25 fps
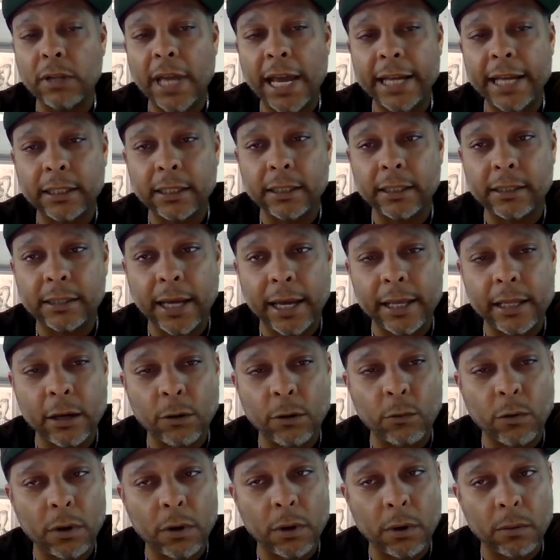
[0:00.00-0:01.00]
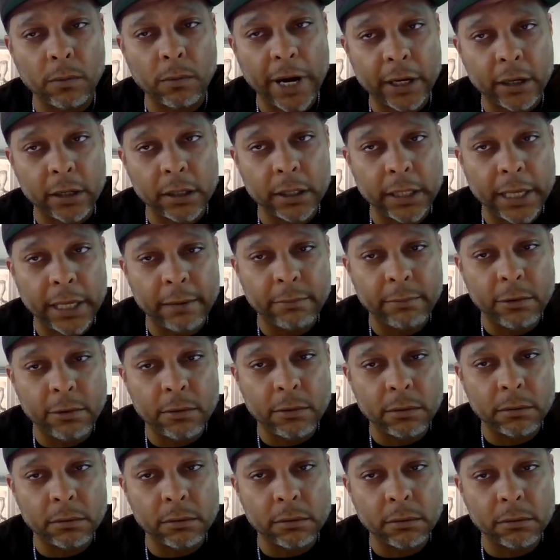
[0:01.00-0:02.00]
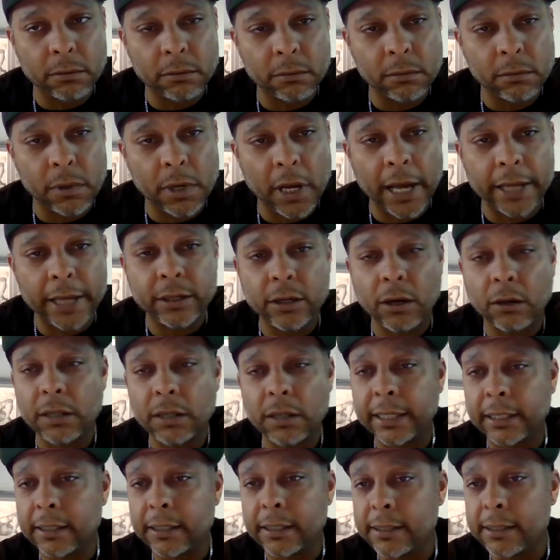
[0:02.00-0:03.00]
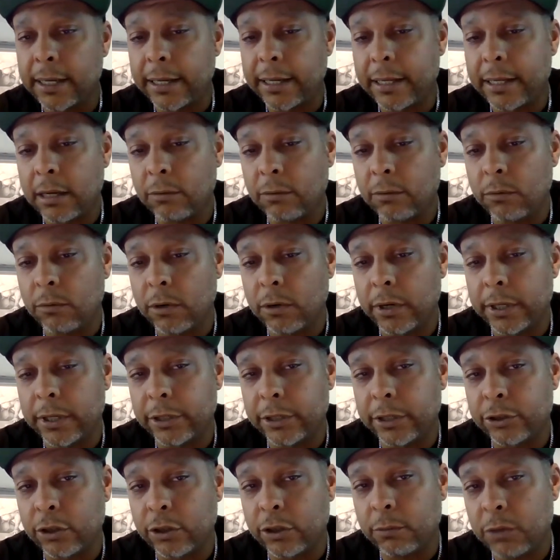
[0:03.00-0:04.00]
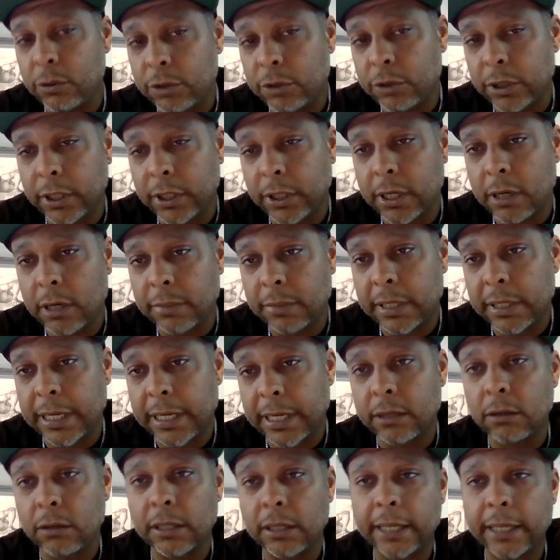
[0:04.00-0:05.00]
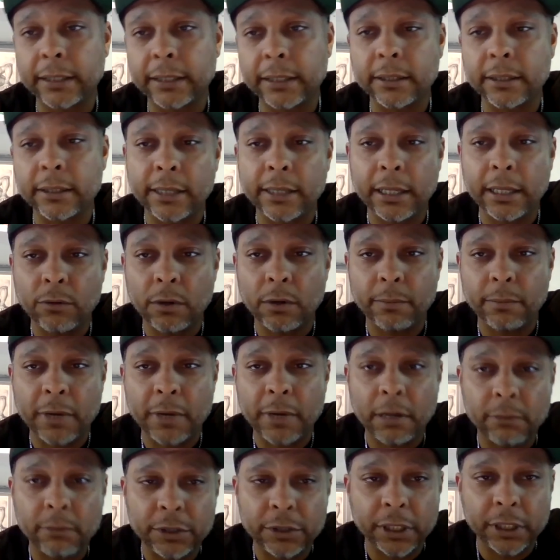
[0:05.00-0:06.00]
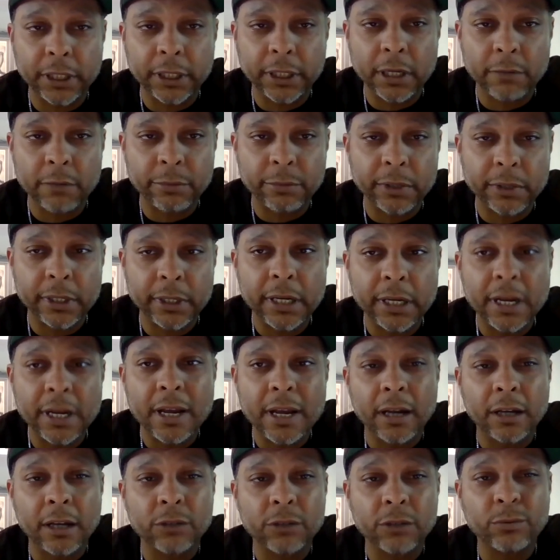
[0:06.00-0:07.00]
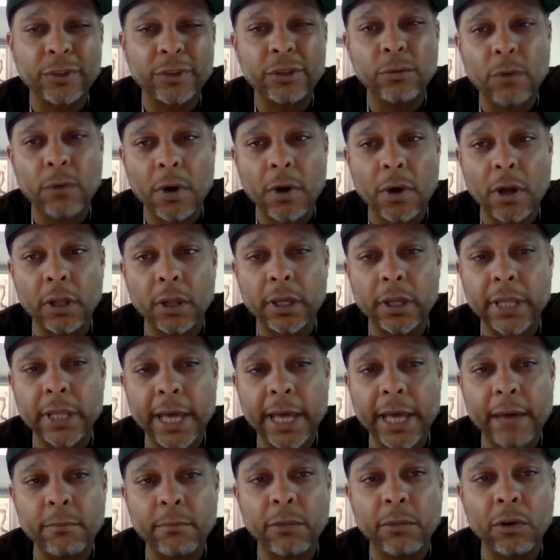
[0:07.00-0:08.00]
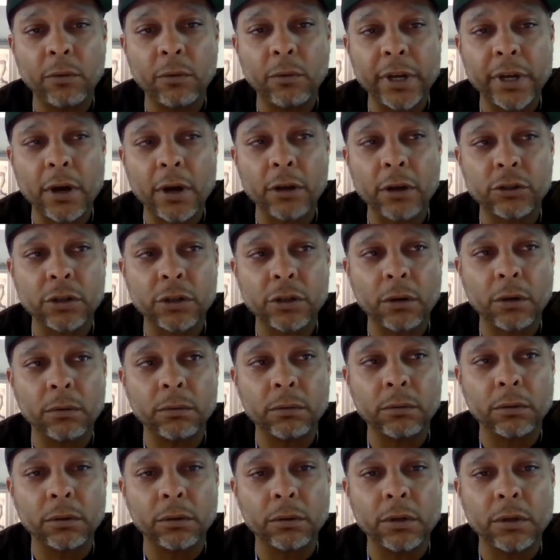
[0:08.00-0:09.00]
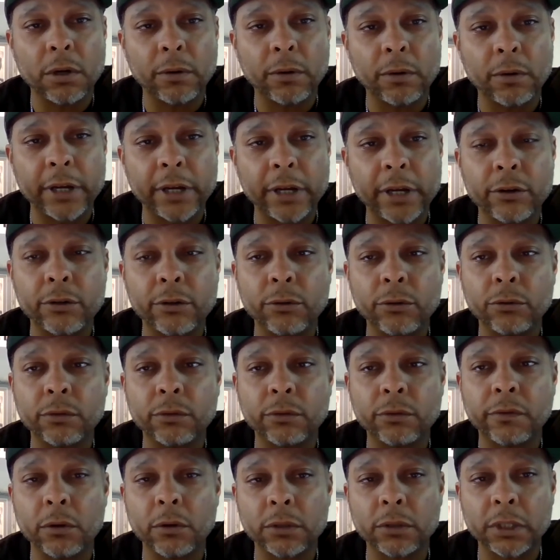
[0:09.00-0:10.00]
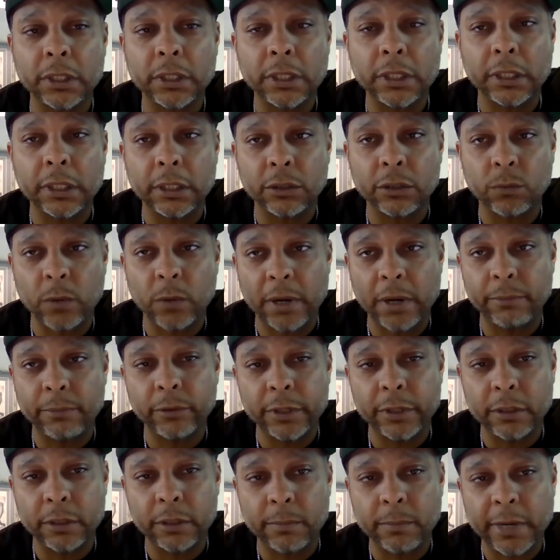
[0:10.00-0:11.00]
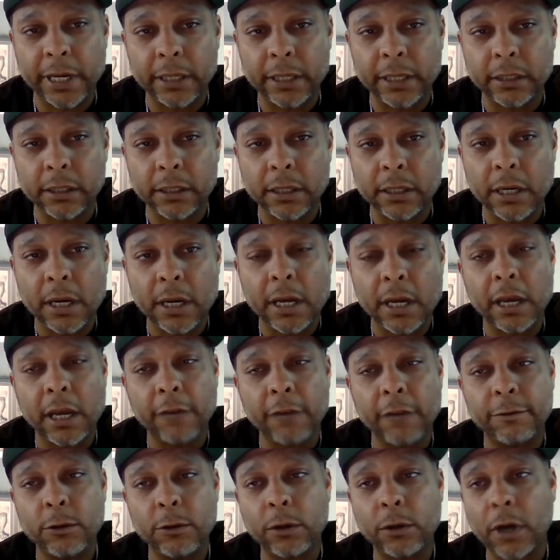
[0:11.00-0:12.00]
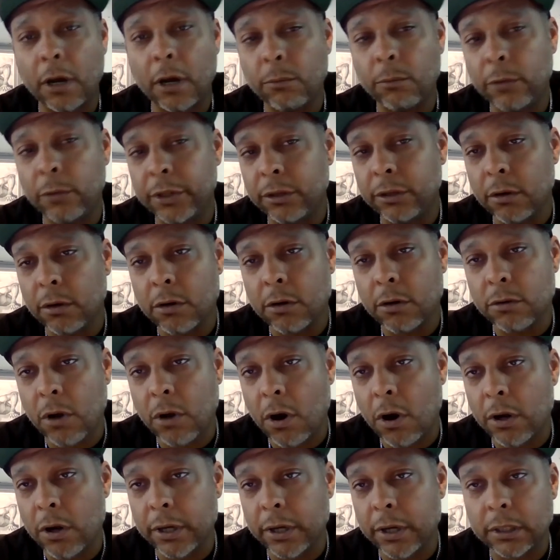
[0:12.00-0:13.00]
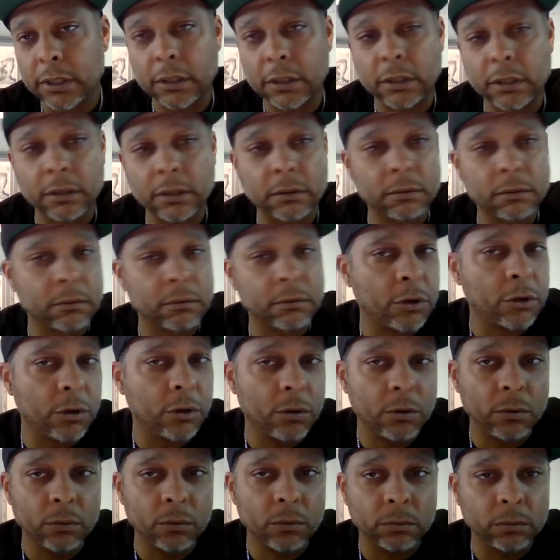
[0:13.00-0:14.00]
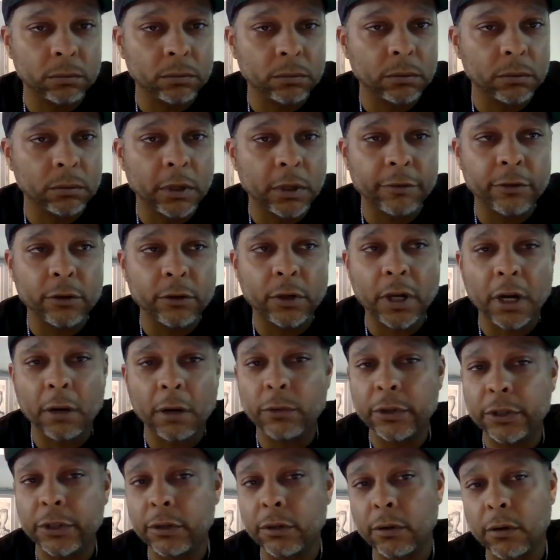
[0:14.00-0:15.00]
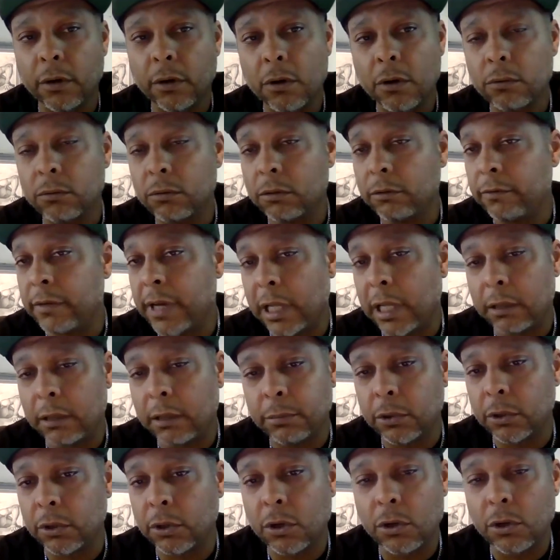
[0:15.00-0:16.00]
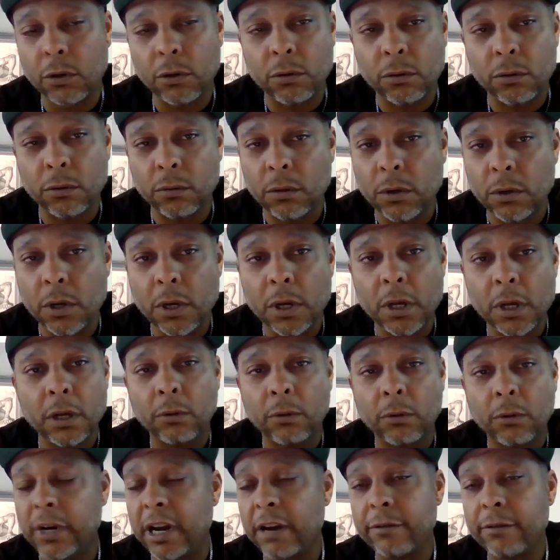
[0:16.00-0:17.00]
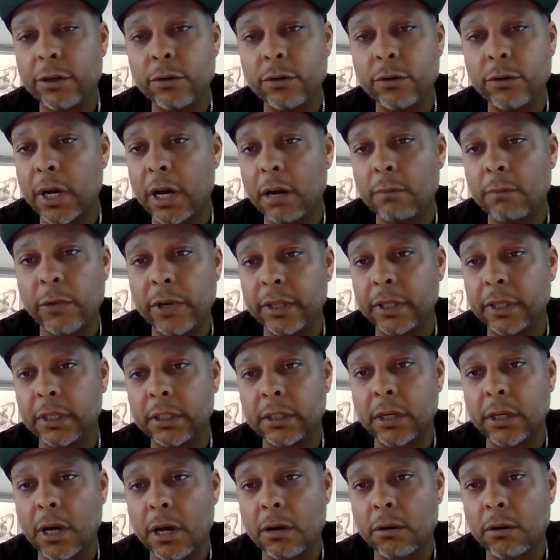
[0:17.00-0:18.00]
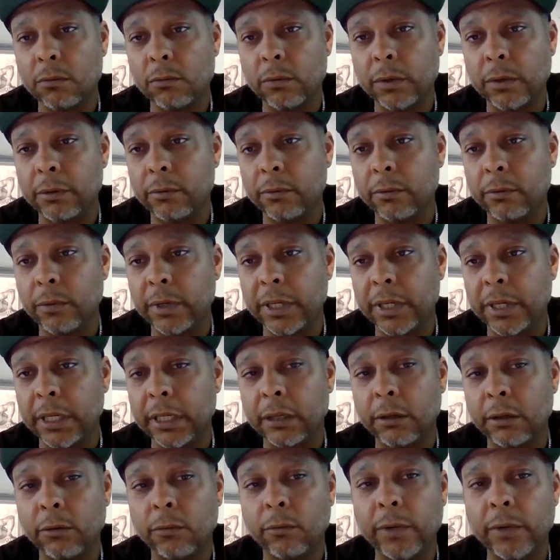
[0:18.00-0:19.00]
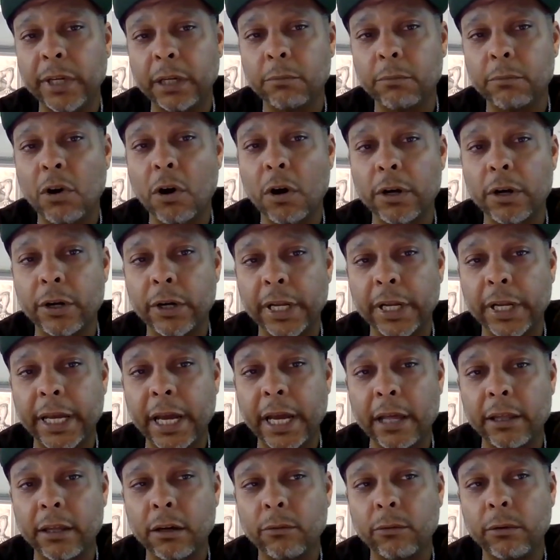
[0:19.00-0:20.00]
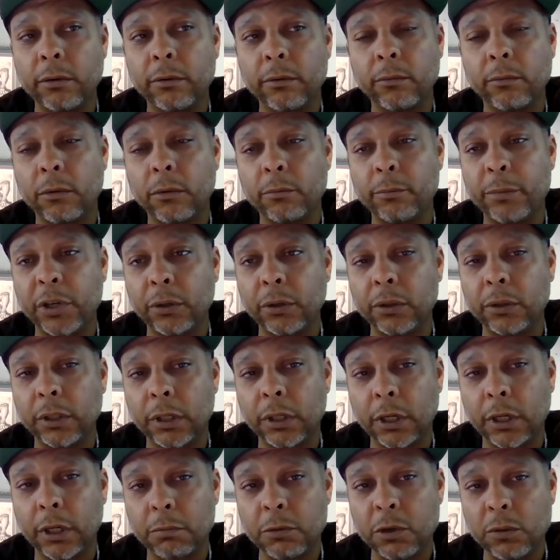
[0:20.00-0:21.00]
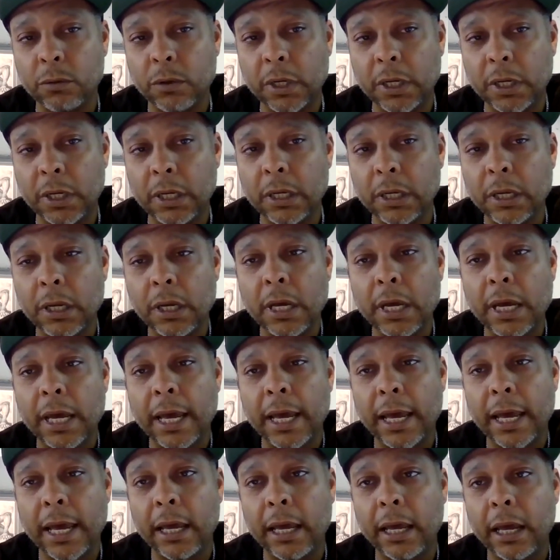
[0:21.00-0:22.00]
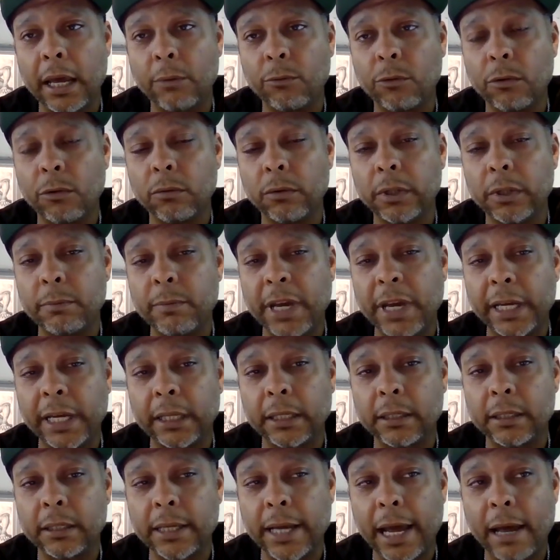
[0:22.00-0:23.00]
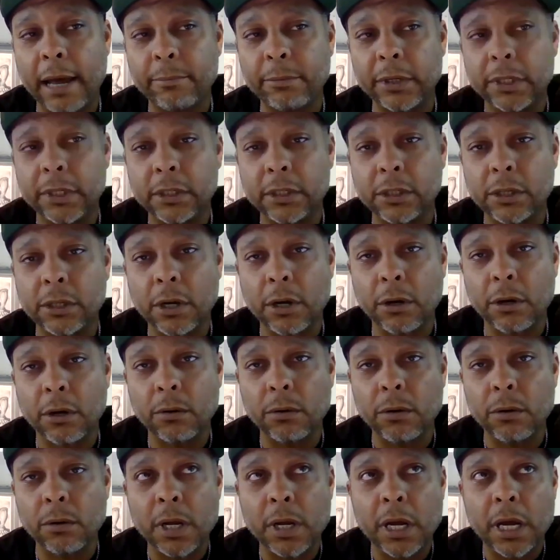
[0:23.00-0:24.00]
I don't like to say that we're a record label. I don't like to say that we're a distribution company. I don't like to say that we're a publishing company, because we do all of that, but we also, you know, introduce folks into this Web3 space. If you come with your own artist, cool. If you come with your own developer, cool. Whatever you come with, let's go. We can partner together. We're building a community, and we're really making this happen. So